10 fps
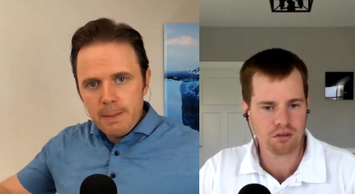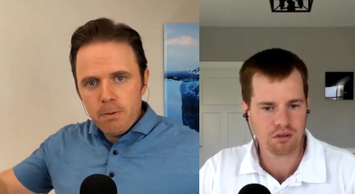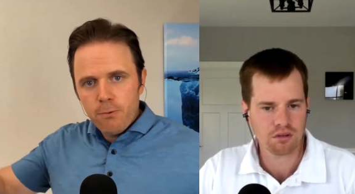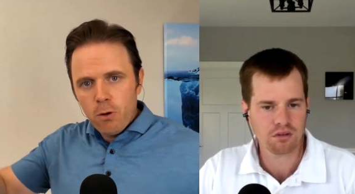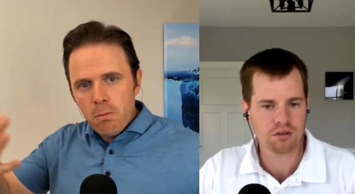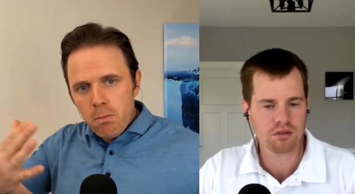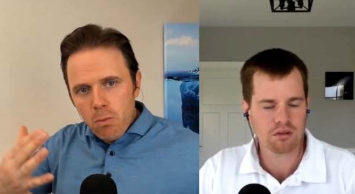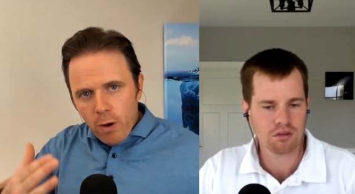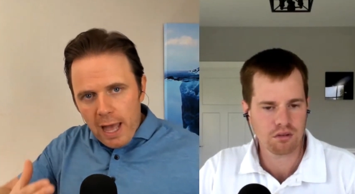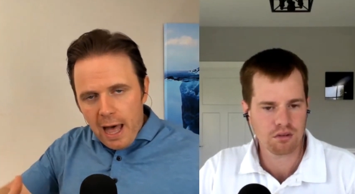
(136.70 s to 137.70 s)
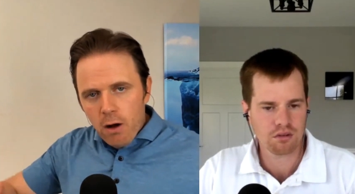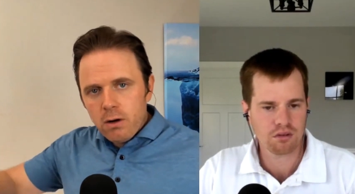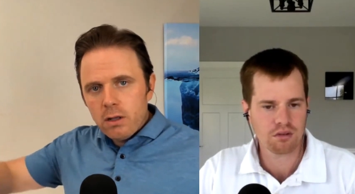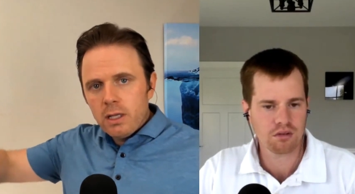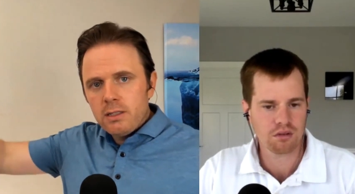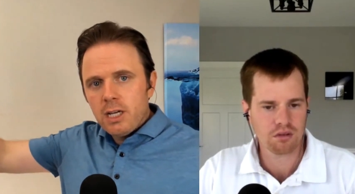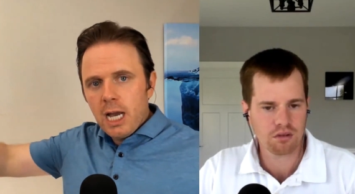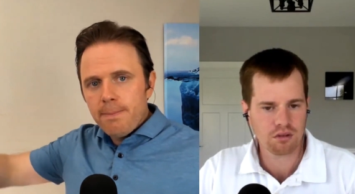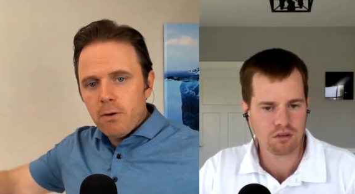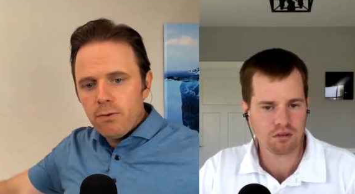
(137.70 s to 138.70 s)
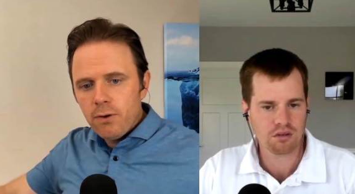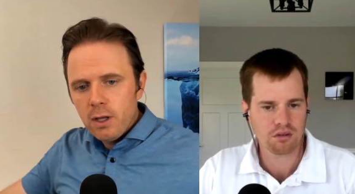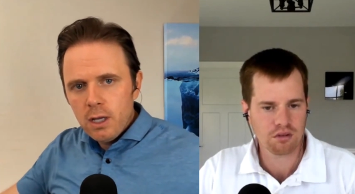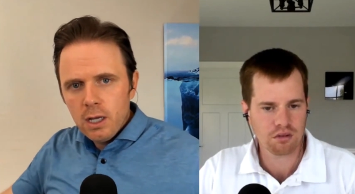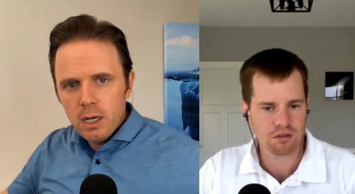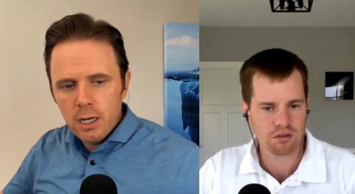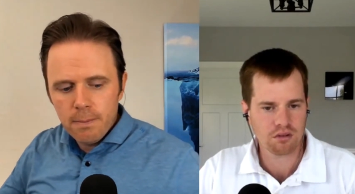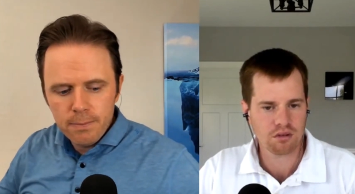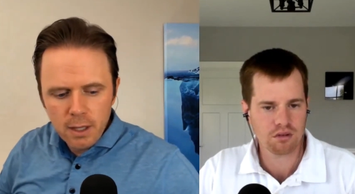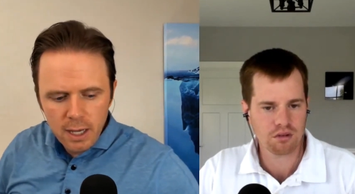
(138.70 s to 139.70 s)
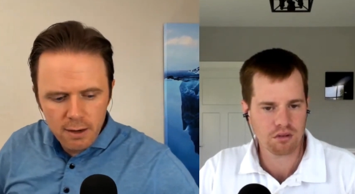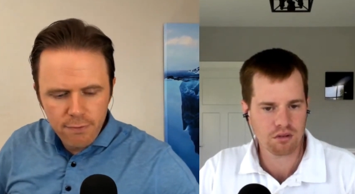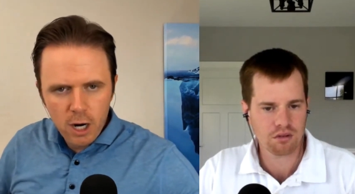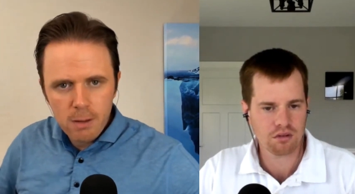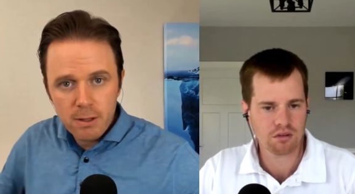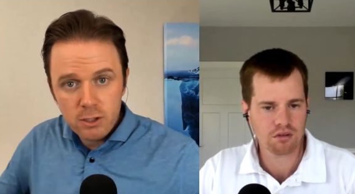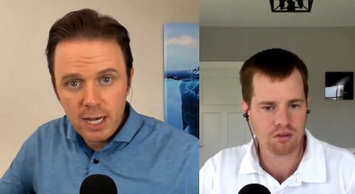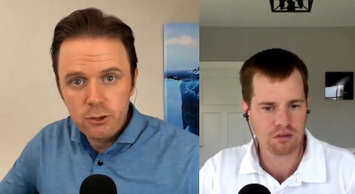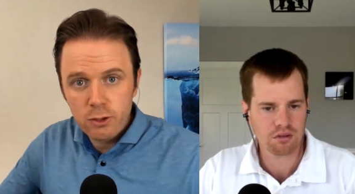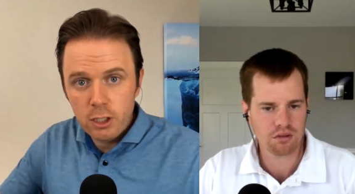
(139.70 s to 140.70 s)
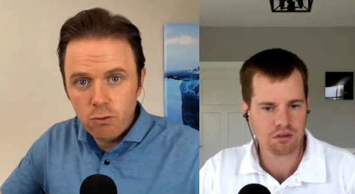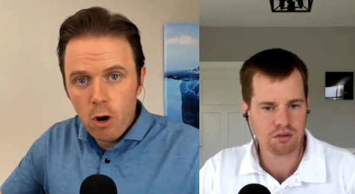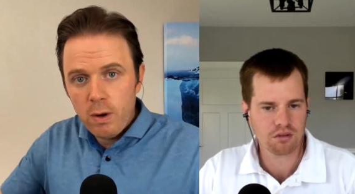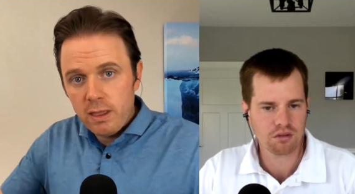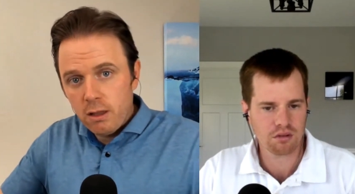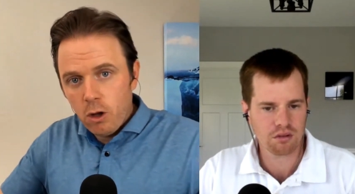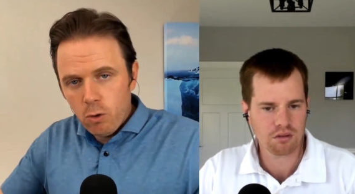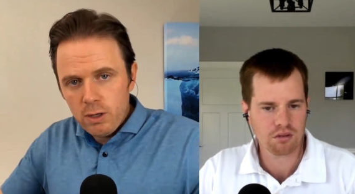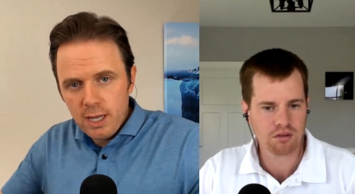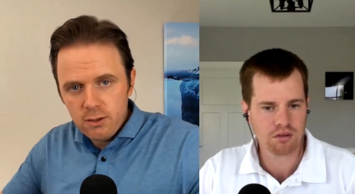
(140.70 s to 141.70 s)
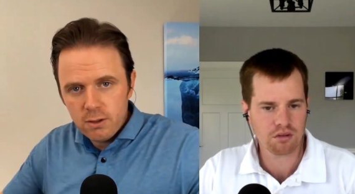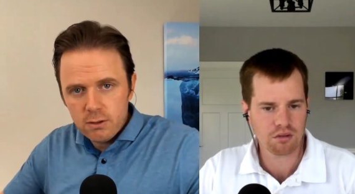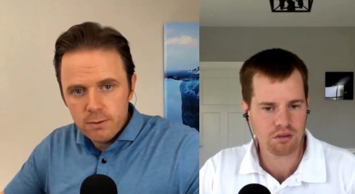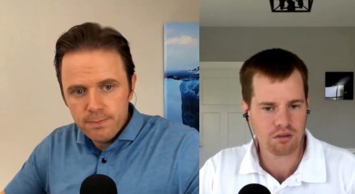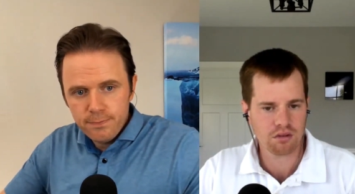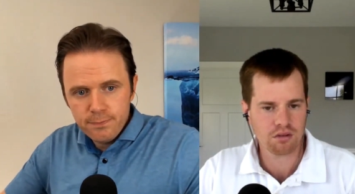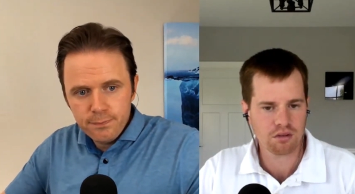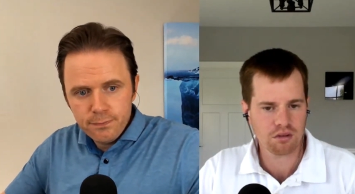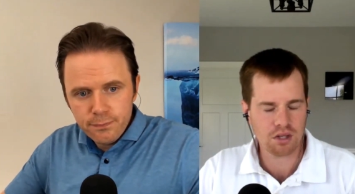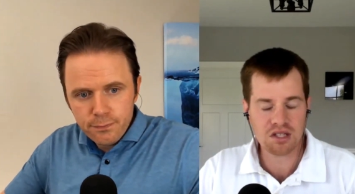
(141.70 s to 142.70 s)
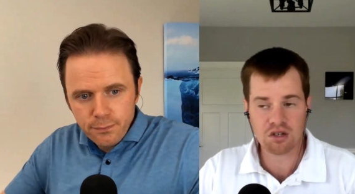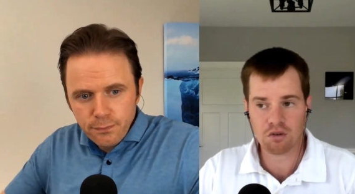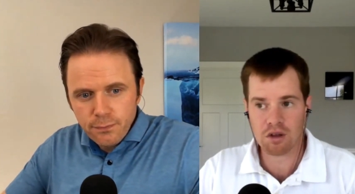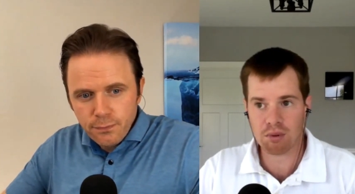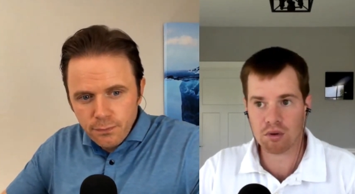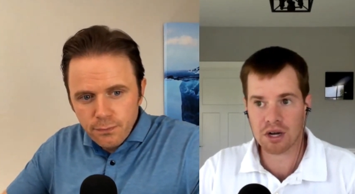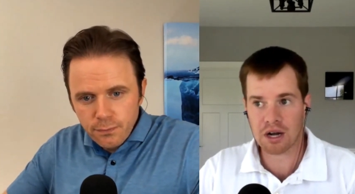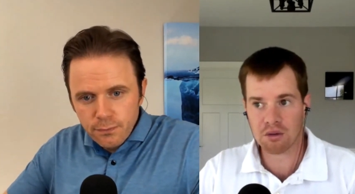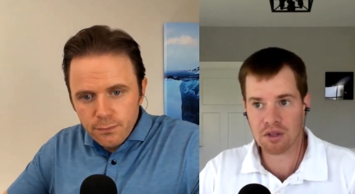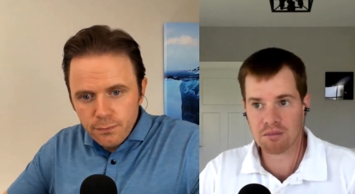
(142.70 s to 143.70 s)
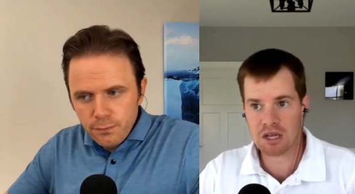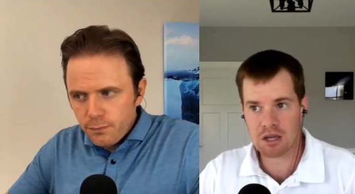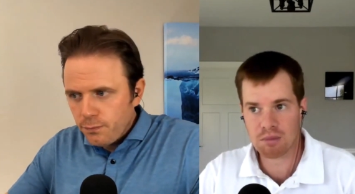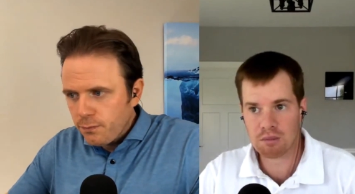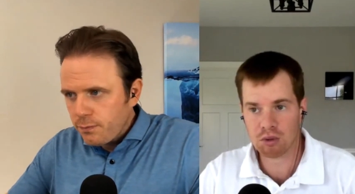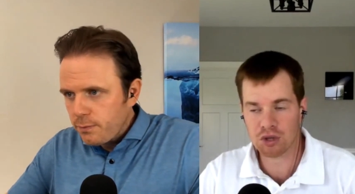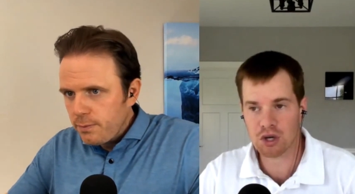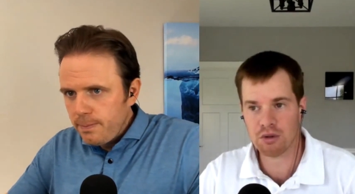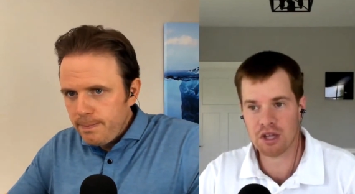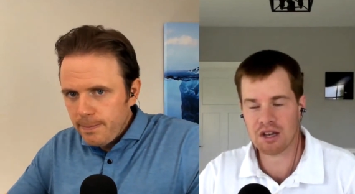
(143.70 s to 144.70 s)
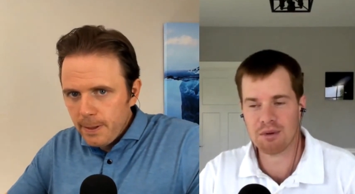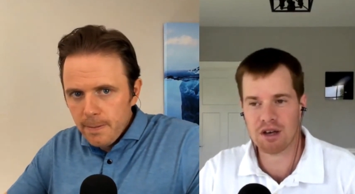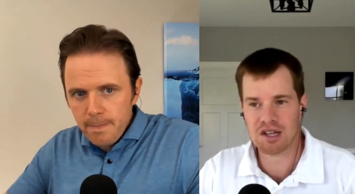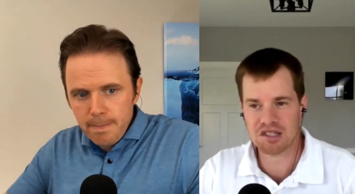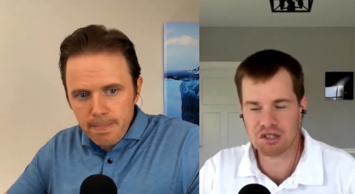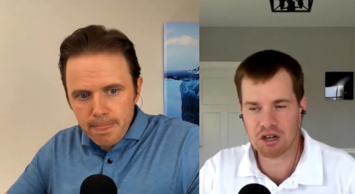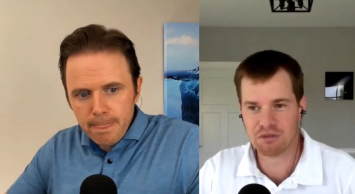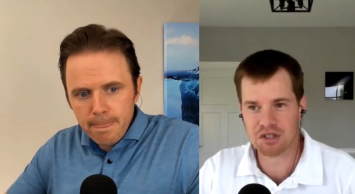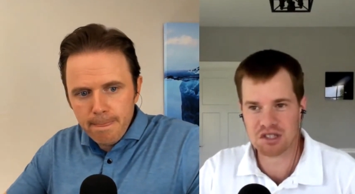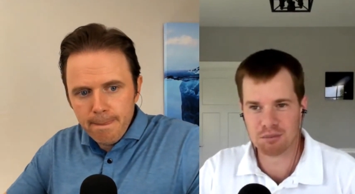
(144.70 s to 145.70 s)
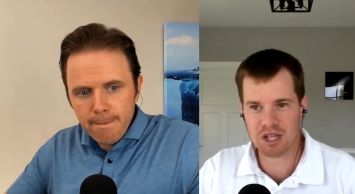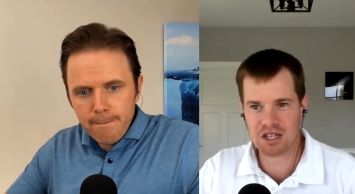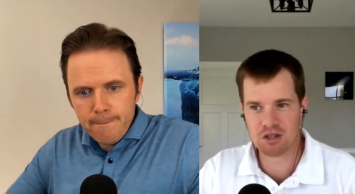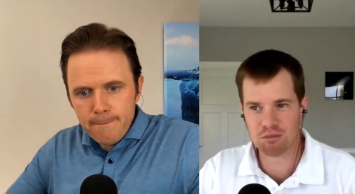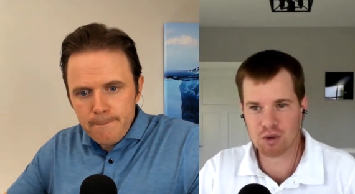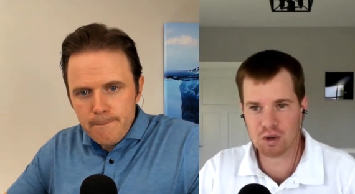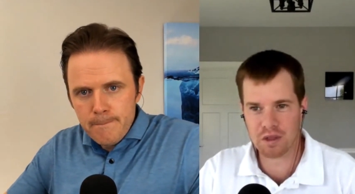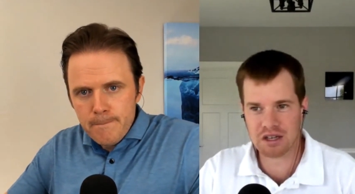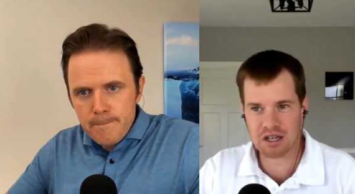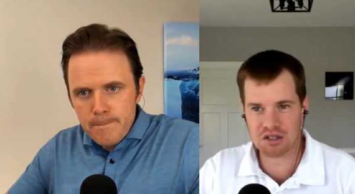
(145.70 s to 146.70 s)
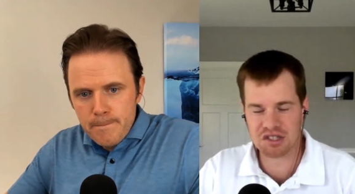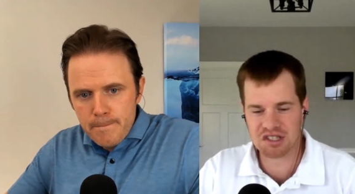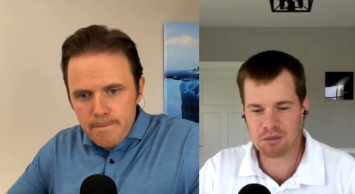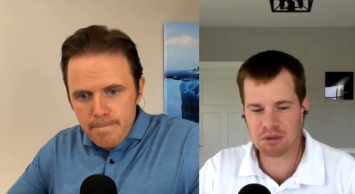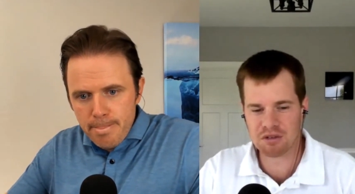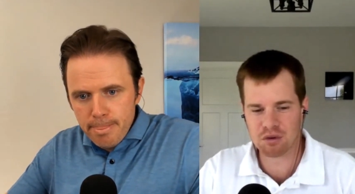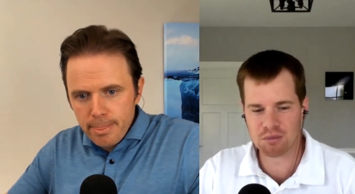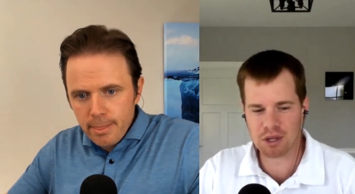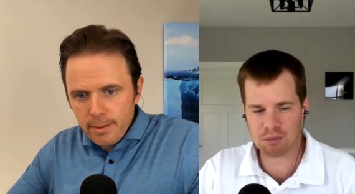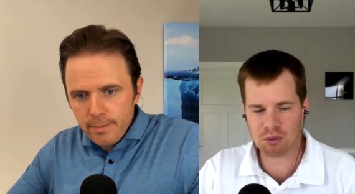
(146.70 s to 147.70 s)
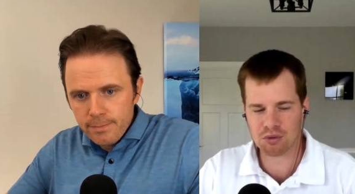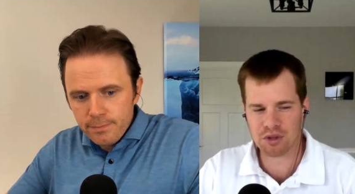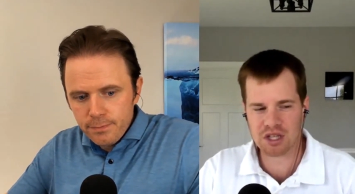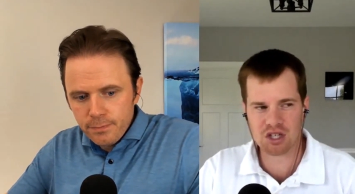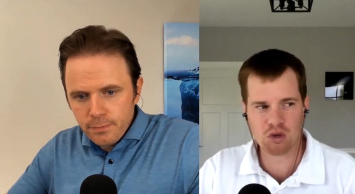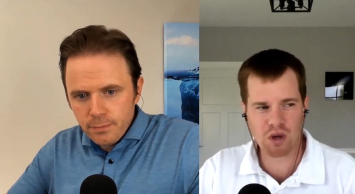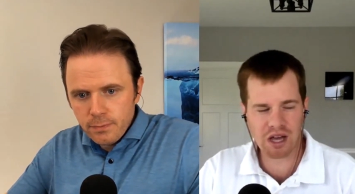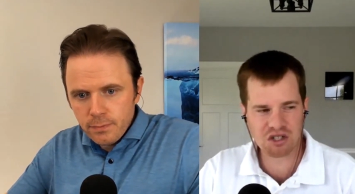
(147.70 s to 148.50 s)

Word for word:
Speaker 1: tend to prefer a more alkaline type of um, environment to actually grow in the lower intestines.
Speaker 2: That's a great point. I don't think many people know that about acidophilus. I'm glad you broke that down simply for people that you